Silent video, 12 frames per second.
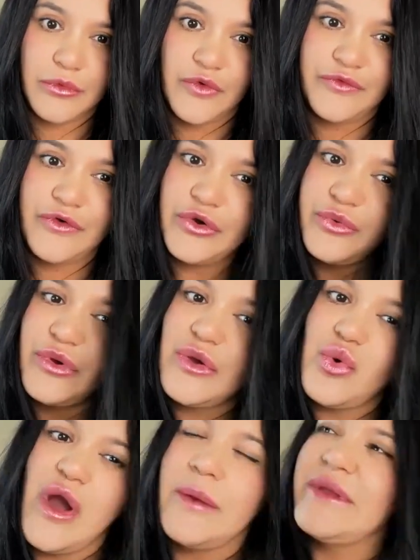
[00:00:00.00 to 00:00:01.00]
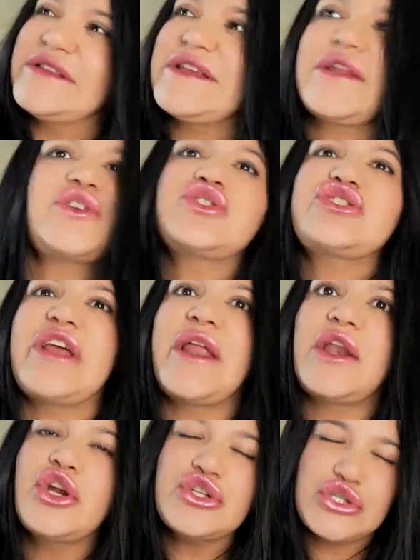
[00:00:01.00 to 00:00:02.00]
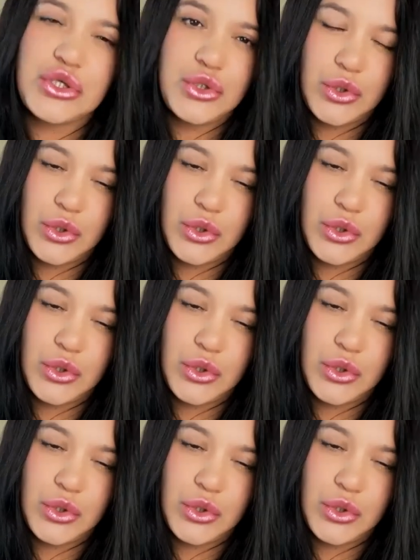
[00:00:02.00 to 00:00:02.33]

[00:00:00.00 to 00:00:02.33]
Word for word: of her requirements and her standards.